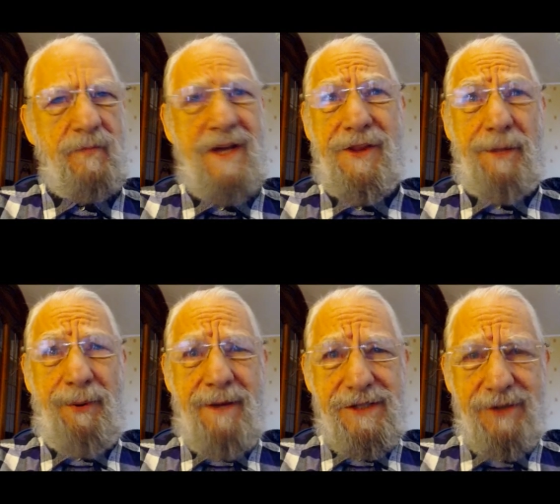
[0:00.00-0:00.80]
The
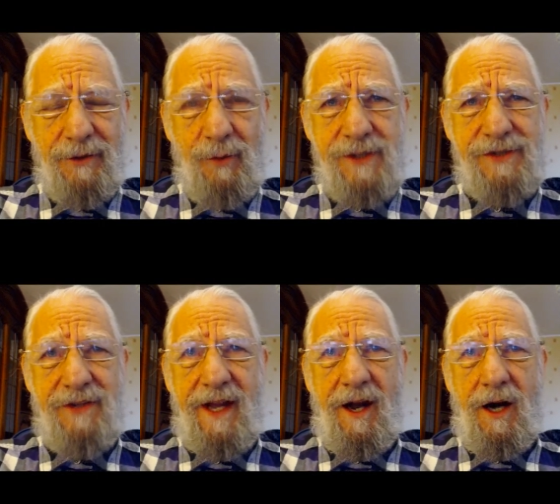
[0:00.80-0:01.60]
premise on which
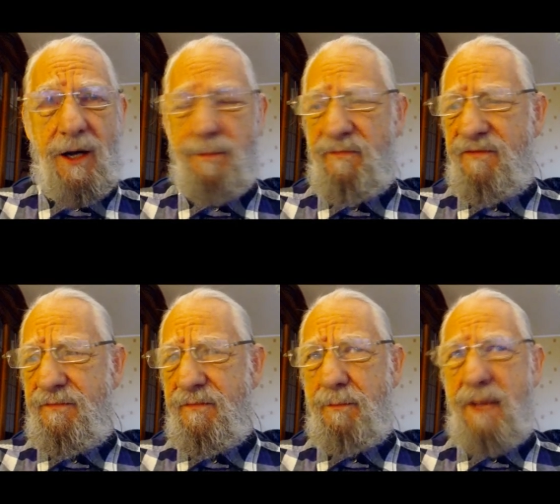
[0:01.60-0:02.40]
they are
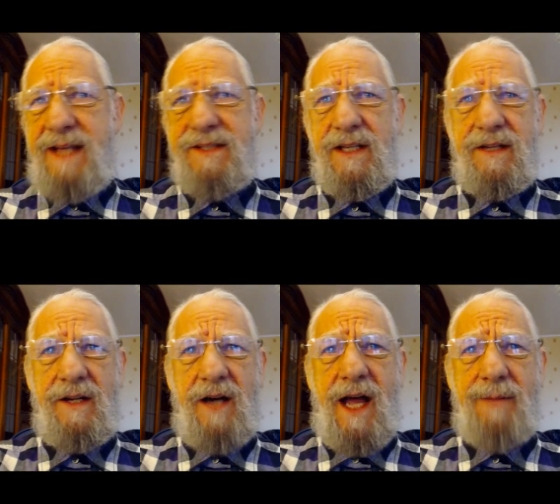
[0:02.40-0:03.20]
basing
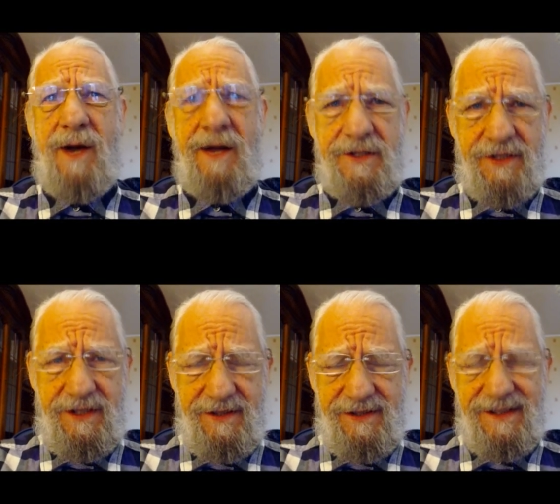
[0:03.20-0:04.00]
their
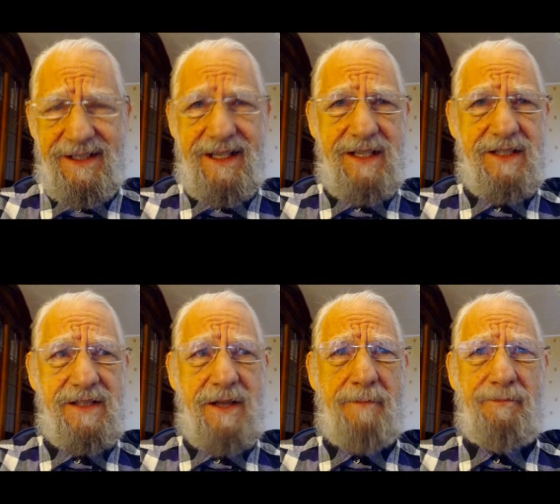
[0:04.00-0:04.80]
hypothesis is